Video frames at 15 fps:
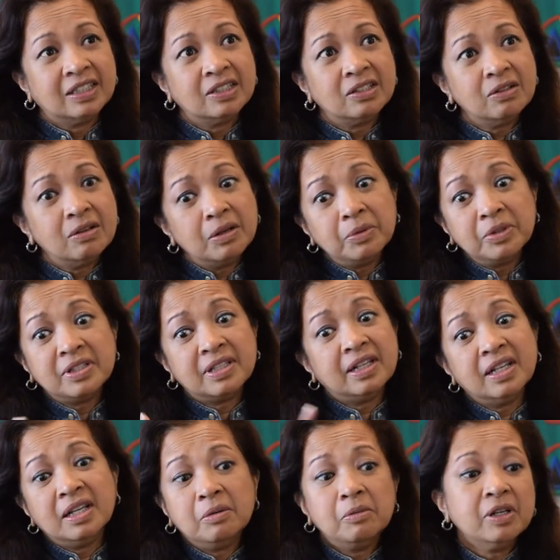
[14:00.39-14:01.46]
So I was
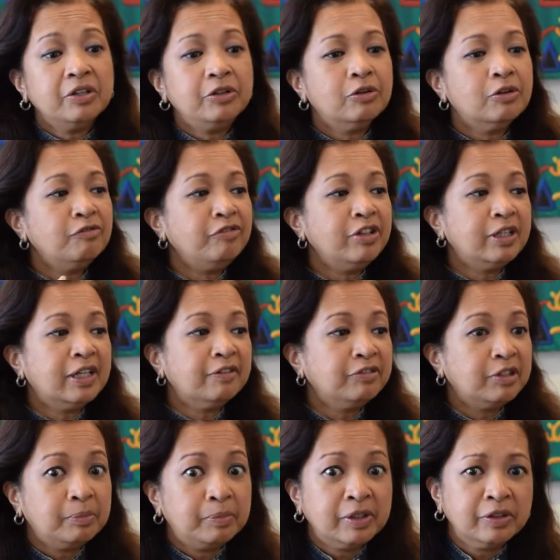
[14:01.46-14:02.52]
telling them, well, you all feel
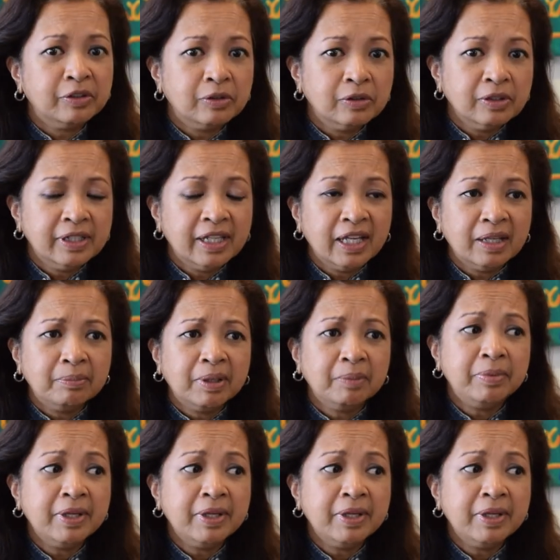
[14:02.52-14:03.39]
comfortable and all that, but